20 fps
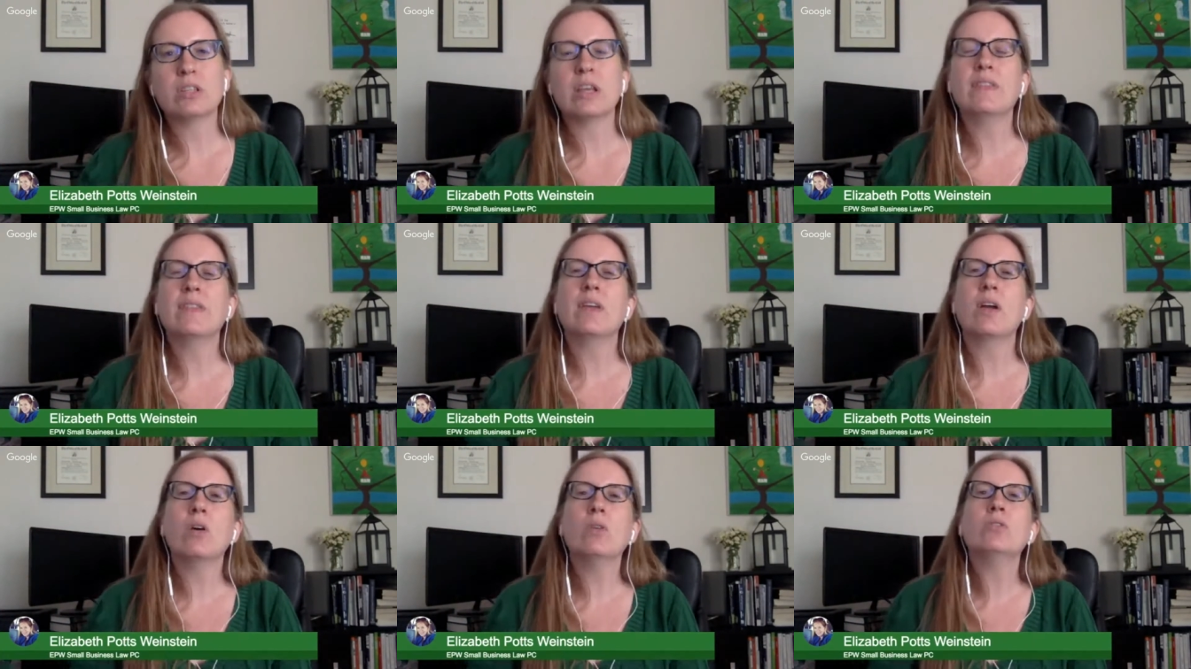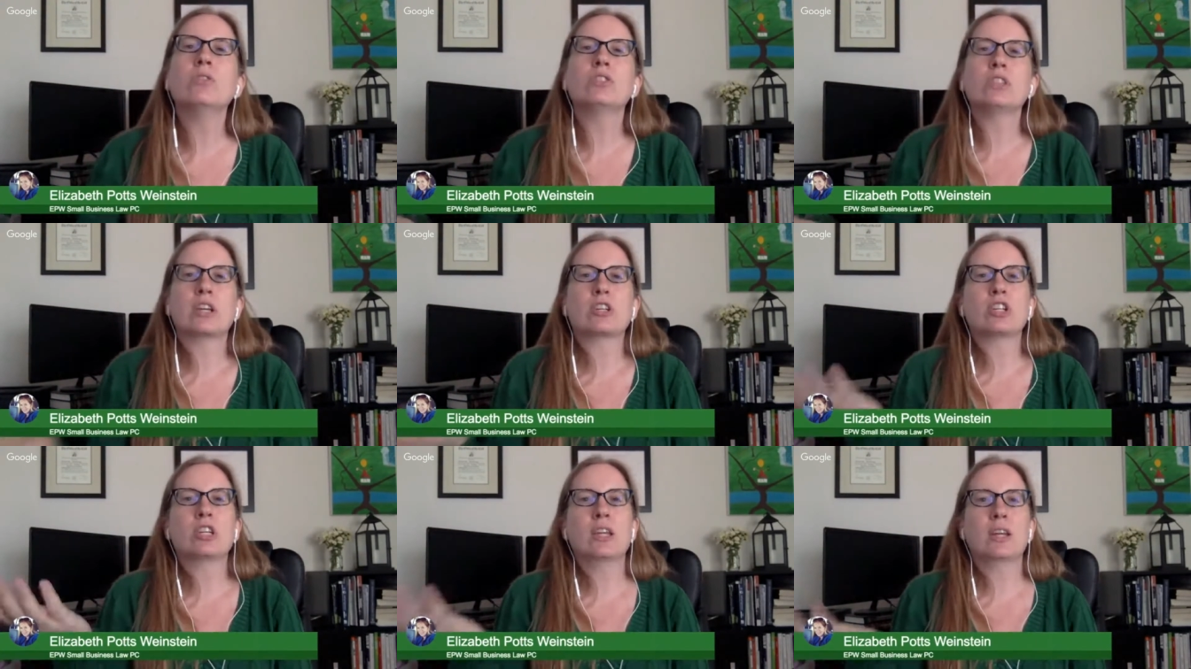and the owners
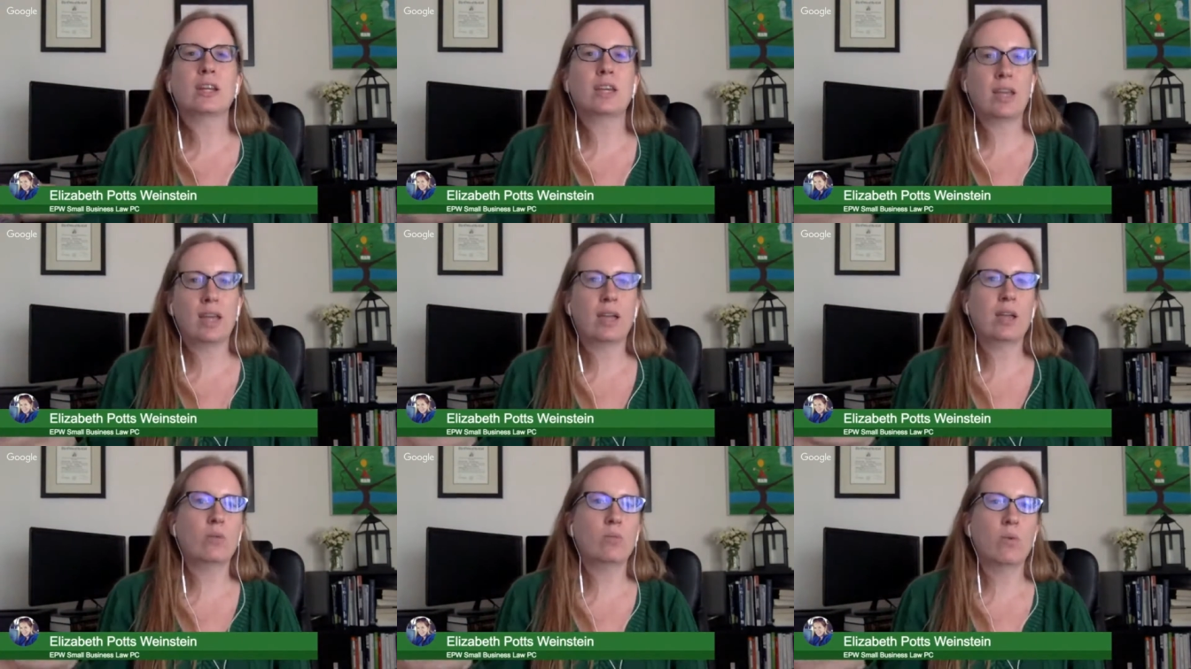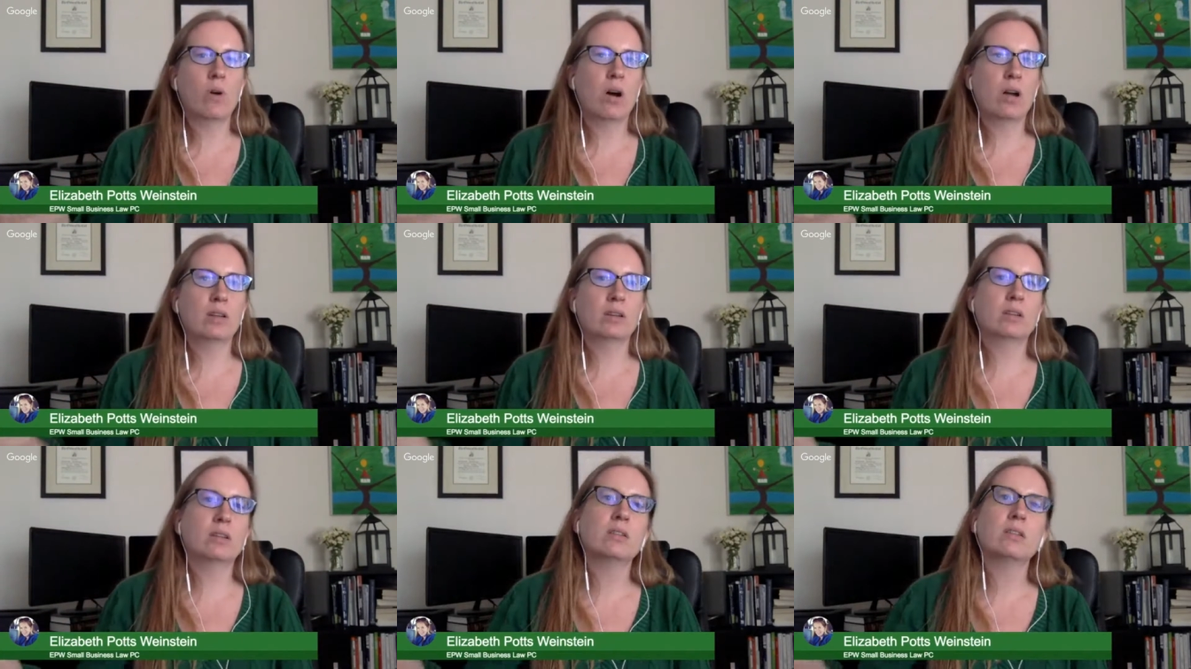actually get a
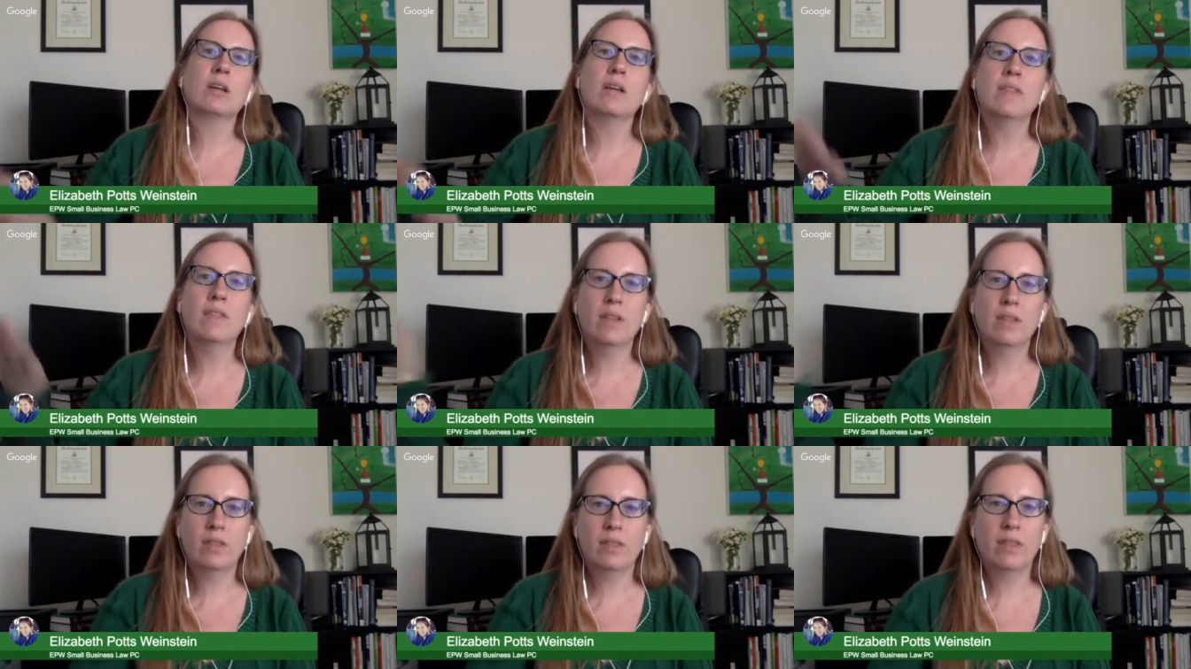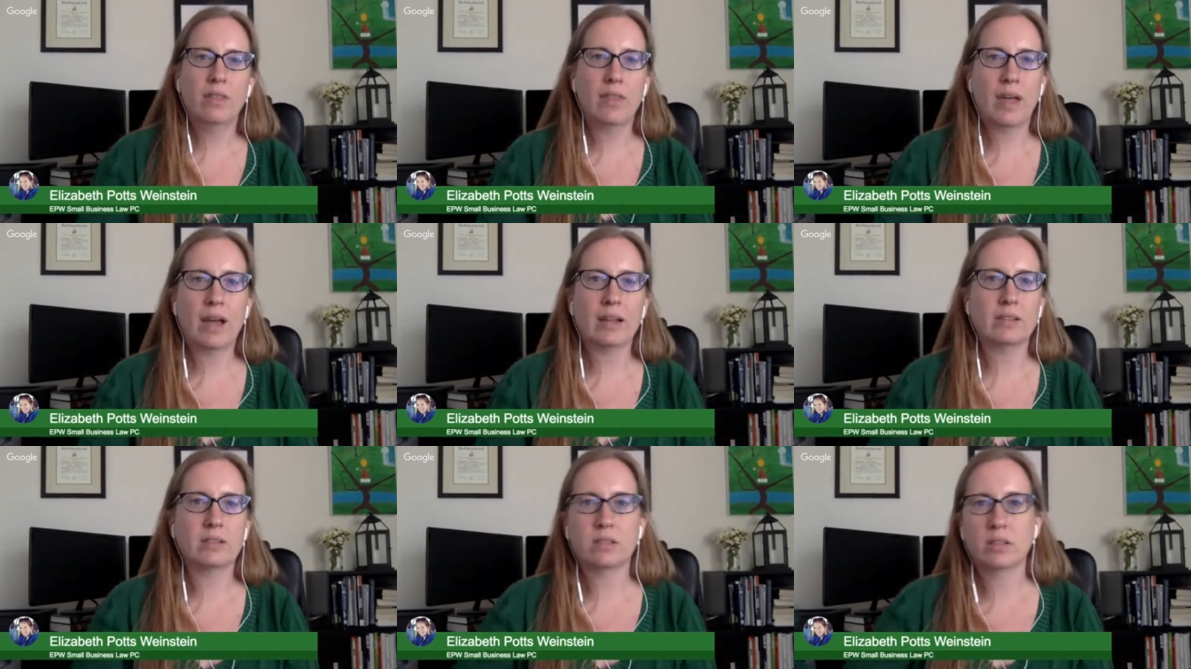K-1, and then
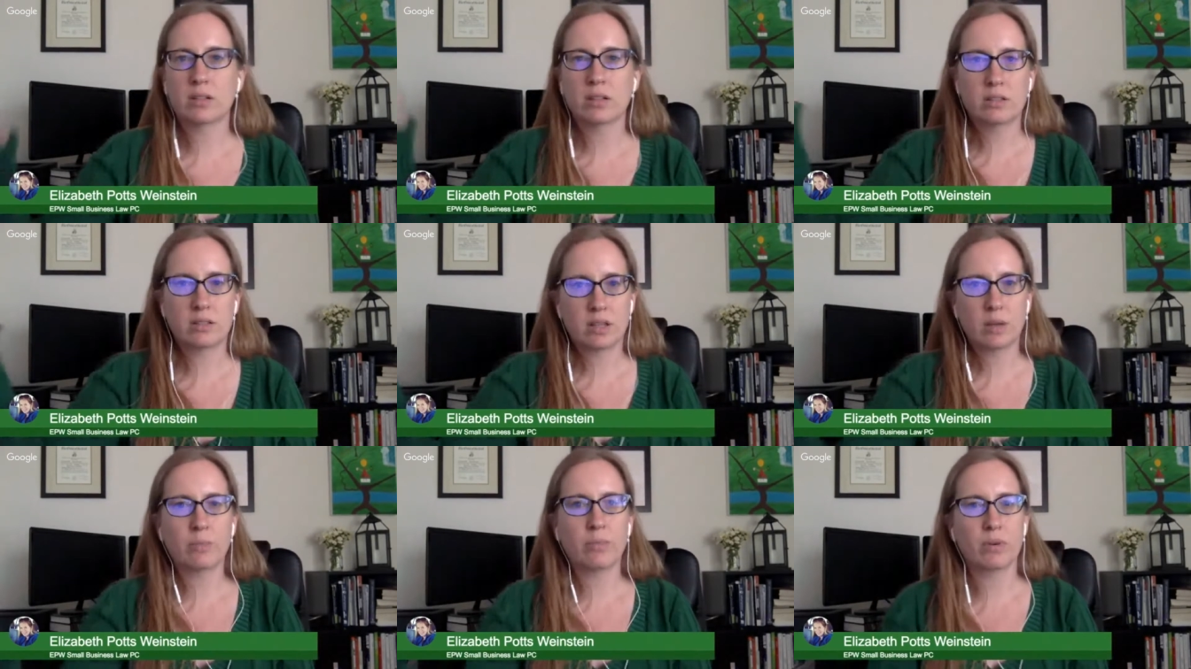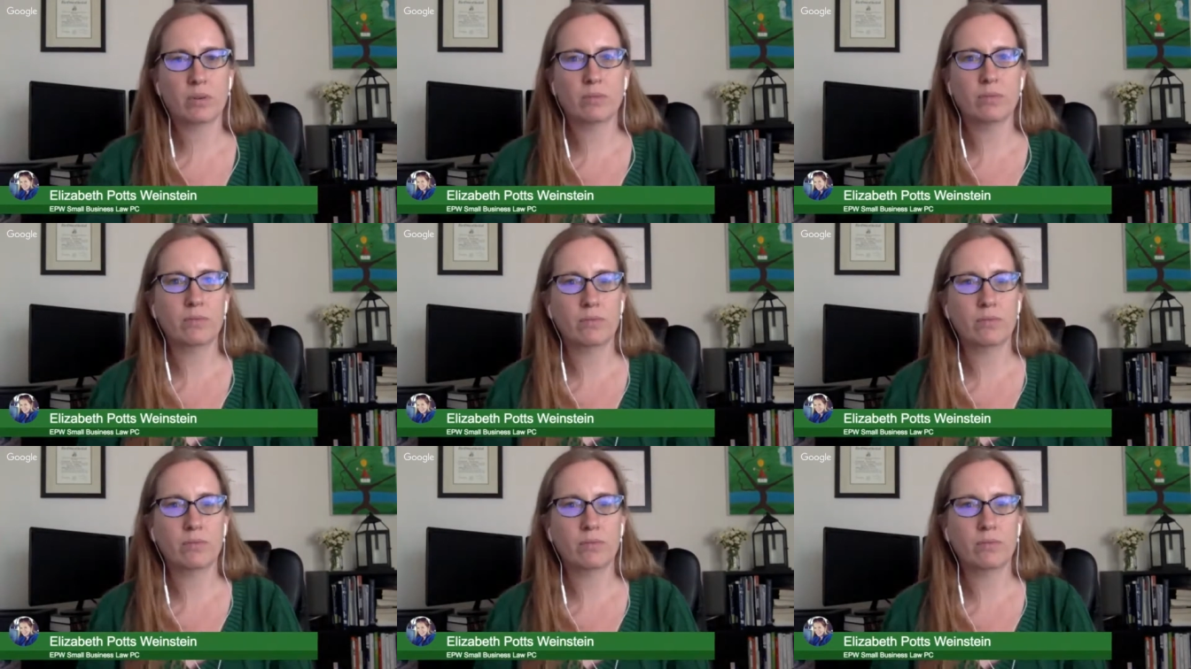that's on a separate